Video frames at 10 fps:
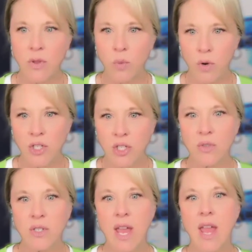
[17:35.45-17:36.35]
with which
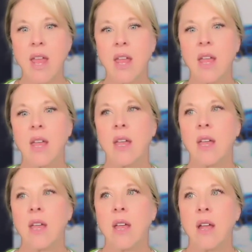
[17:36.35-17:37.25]
you take
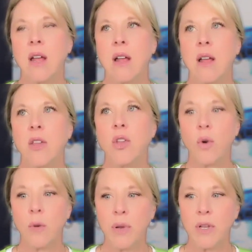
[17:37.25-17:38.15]

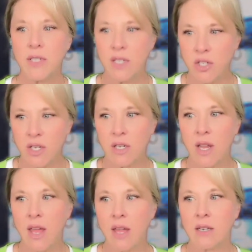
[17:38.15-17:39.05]
your position,
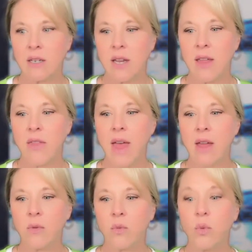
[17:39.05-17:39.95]
and
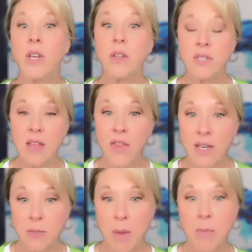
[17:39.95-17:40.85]
that when you say
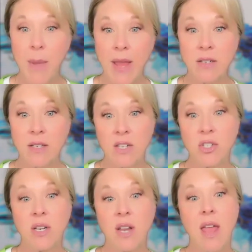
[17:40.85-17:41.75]
things, people pay
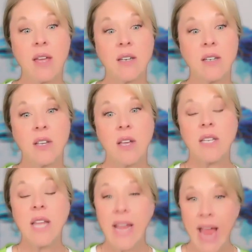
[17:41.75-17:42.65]
attention and
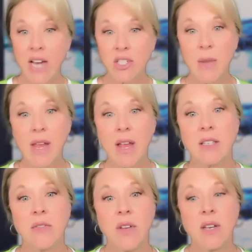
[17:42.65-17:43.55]
take action
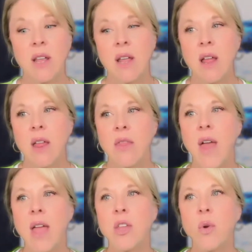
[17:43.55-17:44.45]
because of it,
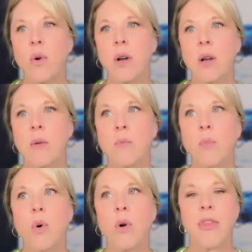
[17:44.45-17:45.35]
that you're
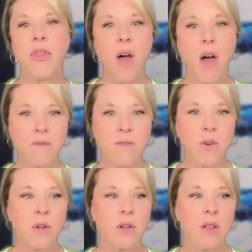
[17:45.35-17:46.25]
more
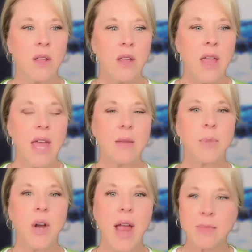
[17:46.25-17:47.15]
thoughtful, and
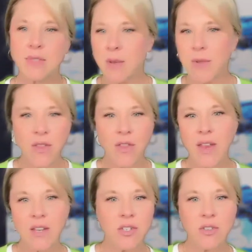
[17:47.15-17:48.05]
perhaps some of the
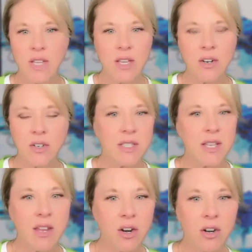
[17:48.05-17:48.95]
things you did or
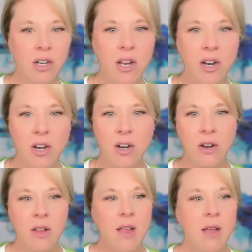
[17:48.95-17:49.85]
said
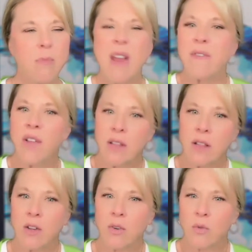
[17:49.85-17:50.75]
earlier might feel
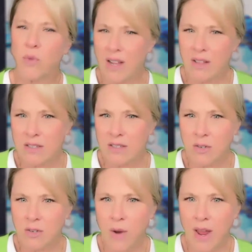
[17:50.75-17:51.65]
a little reckless
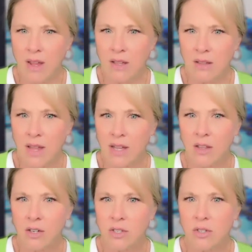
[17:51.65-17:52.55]
in a way, like a little too